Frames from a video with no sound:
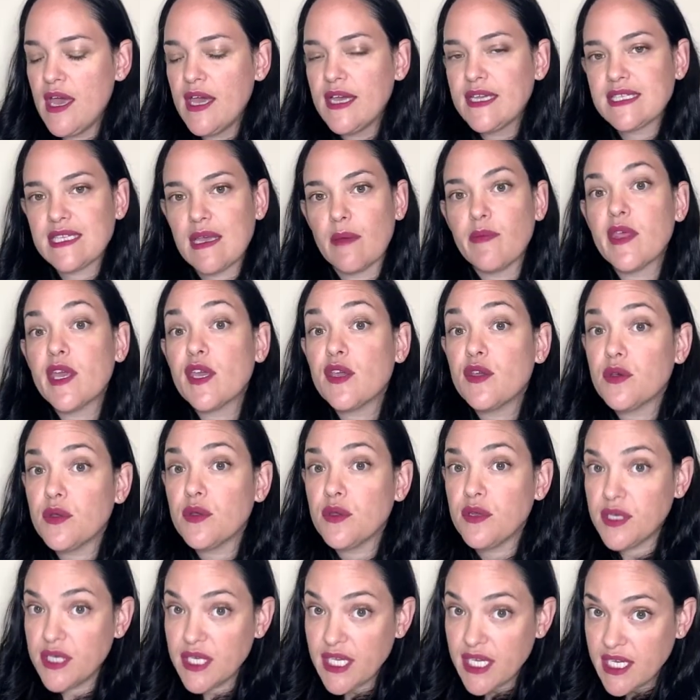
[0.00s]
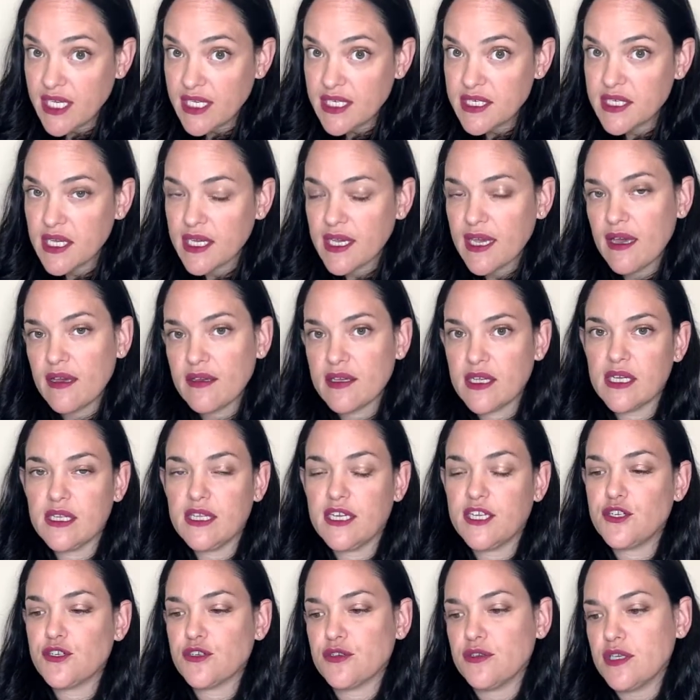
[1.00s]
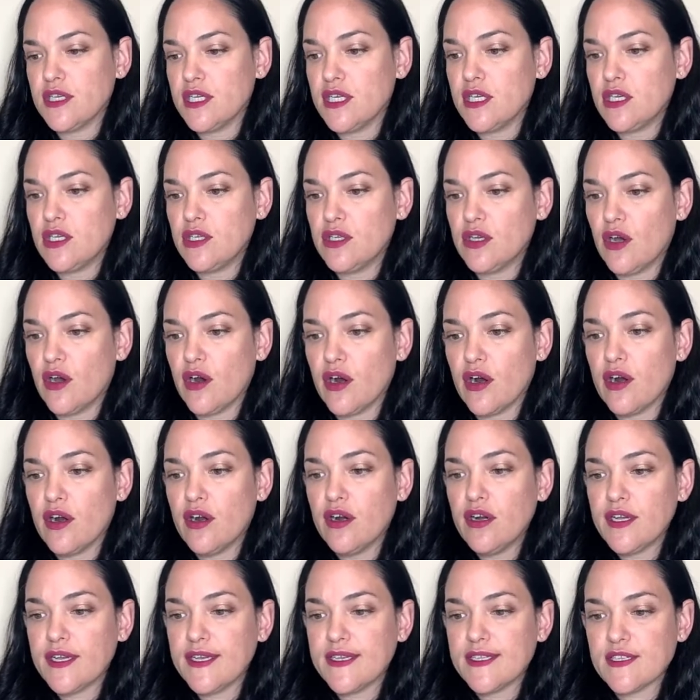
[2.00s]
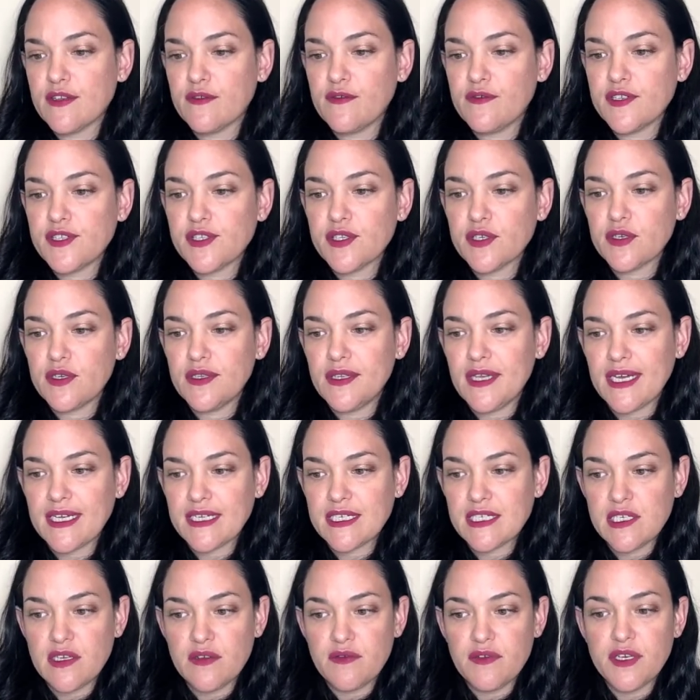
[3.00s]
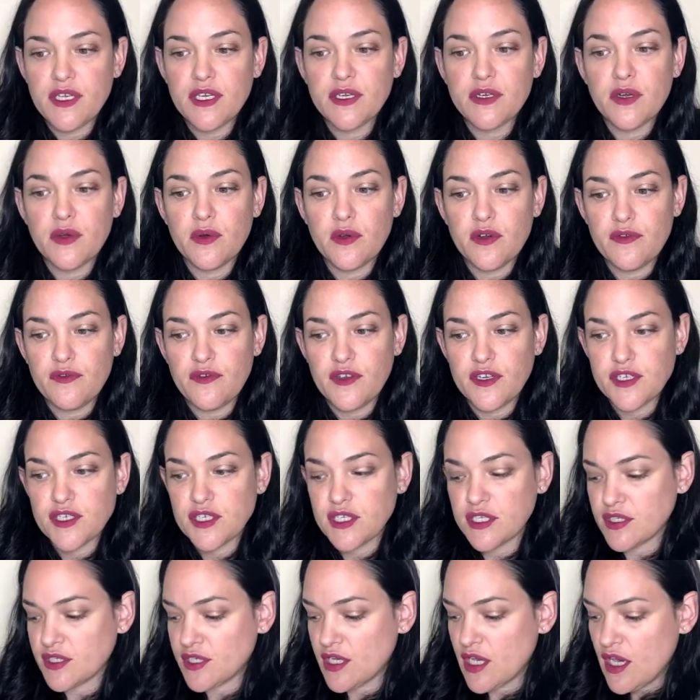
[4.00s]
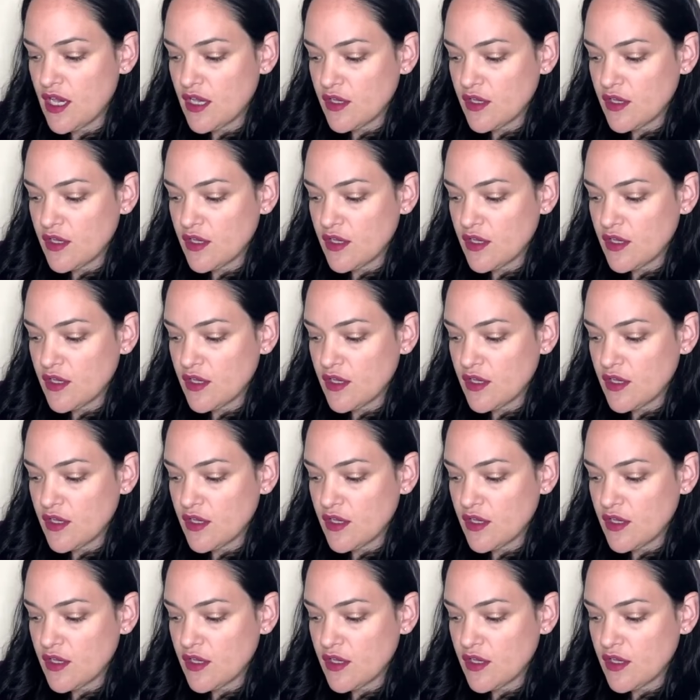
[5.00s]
Something you'll need to calculate your EER is a physical activity coefficient.